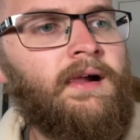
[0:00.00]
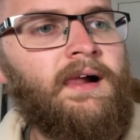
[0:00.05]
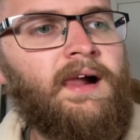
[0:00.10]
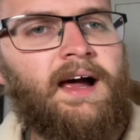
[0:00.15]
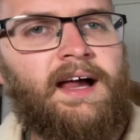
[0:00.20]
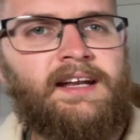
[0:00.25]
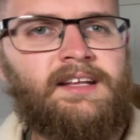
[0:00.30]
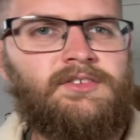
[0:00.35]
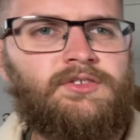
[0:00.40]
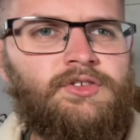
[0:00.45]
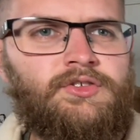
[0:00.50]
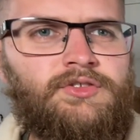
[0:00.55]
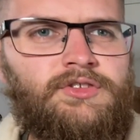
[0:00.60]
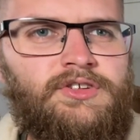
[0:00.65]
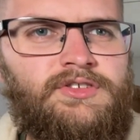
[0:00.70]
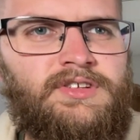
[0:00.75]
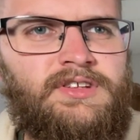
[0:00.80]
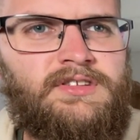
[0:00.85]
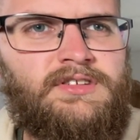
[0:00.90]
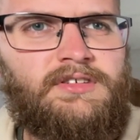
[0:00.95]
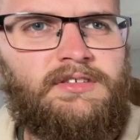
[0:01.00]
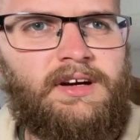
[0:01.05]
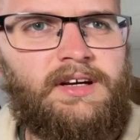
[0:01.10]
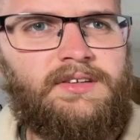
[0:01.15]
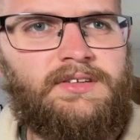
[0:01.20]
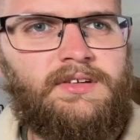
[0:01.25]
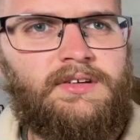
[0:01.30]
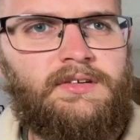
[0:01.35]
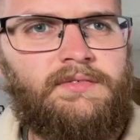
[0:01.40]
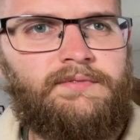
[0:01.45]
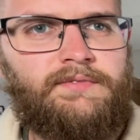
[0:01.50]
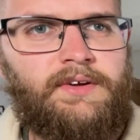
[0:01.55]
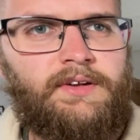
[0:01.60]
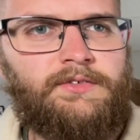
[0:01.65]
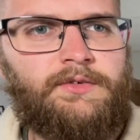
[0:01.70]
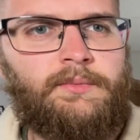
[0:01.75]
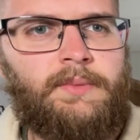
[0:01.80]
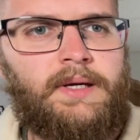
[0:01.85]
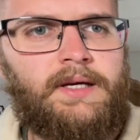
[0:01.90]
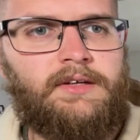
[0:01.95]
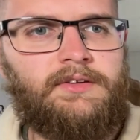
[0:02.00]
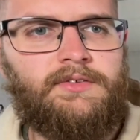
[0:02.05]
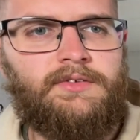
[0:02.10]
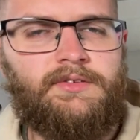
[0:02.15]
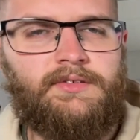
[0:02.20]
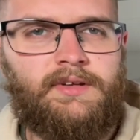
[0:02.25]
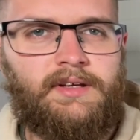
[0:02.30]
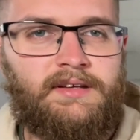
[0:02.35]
And it's just disintegrated and fell to bits.